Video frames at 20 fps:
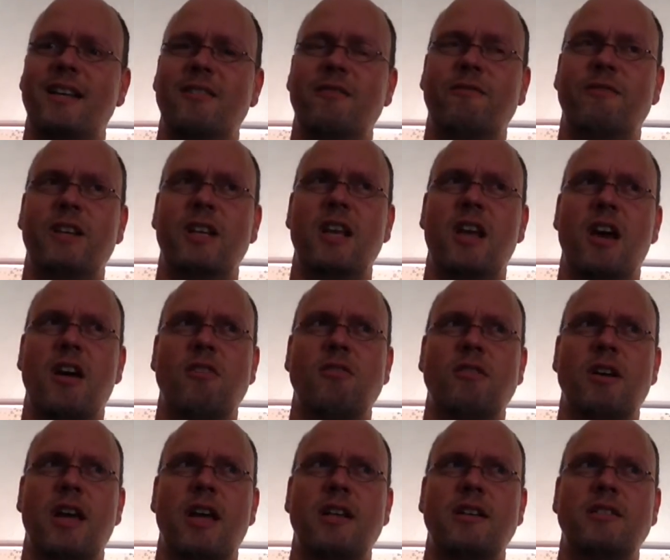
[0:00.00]
in a
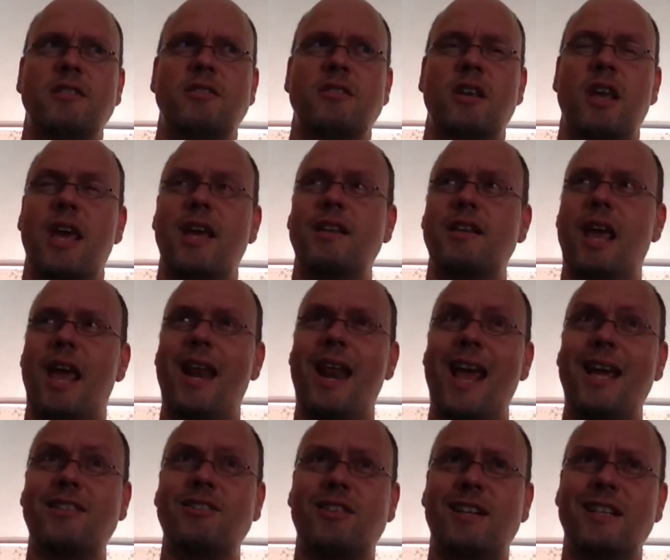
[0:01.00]
video and
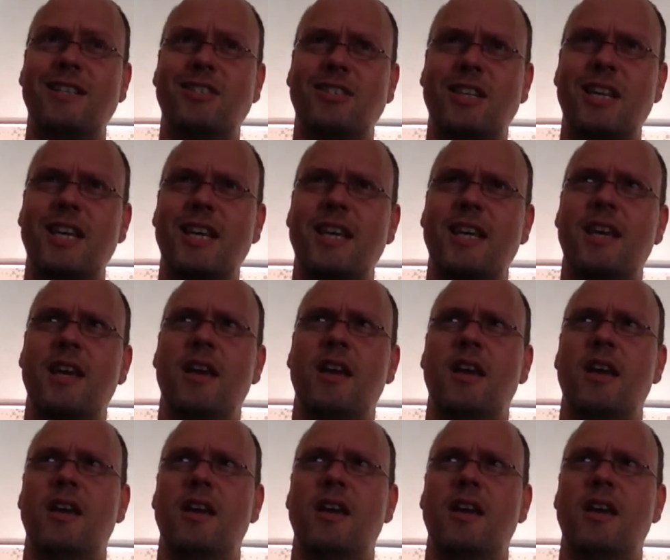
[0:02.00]
actually see